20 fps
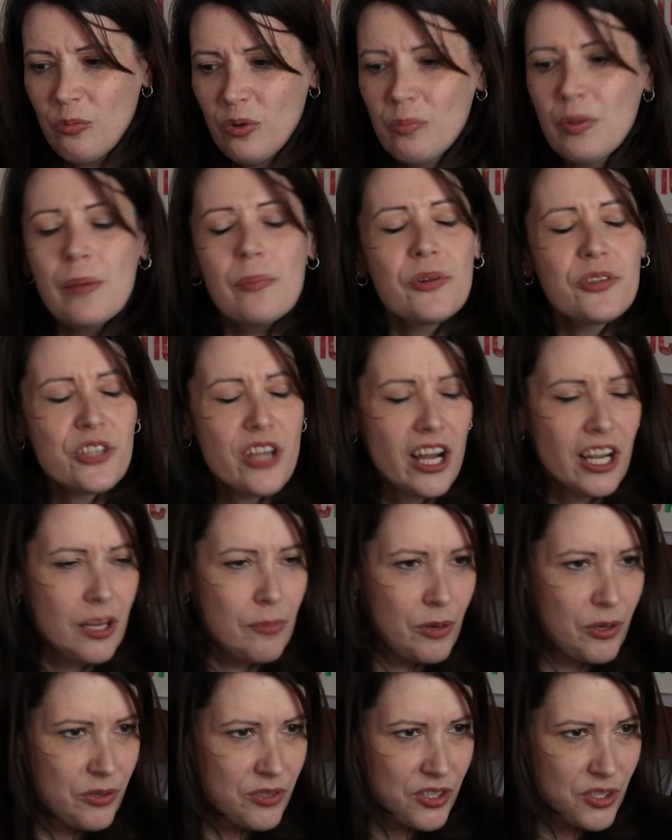when people
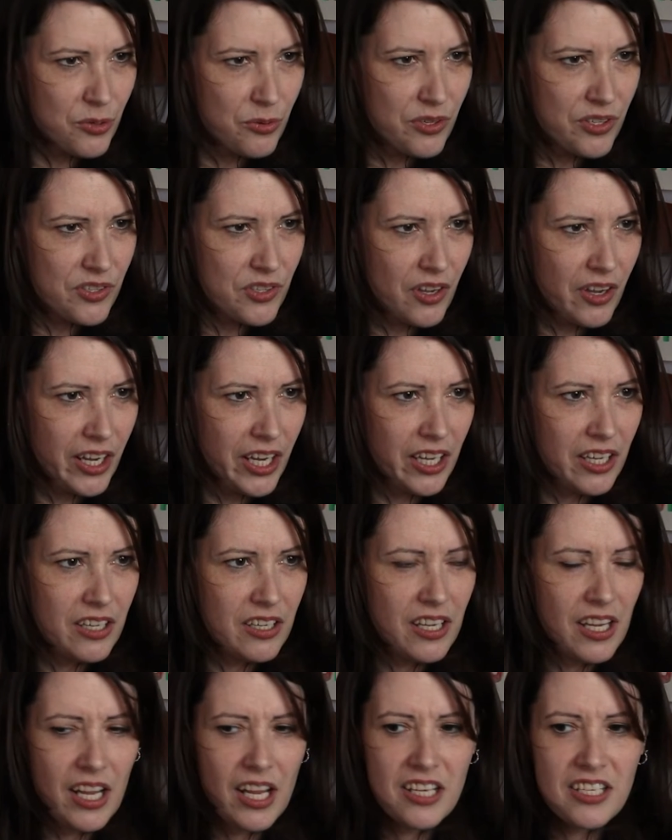talk about
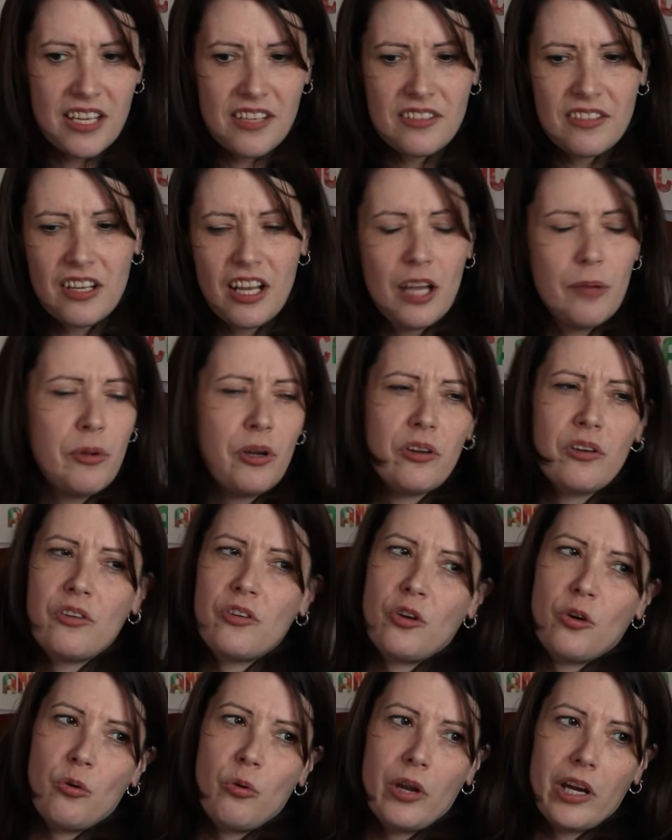suicide, it doesn't come out
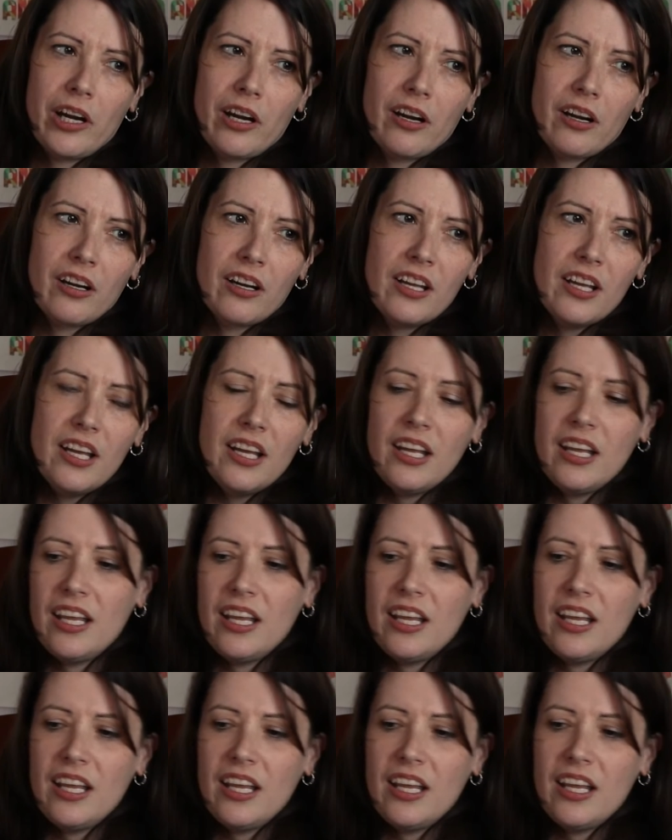of nowhere.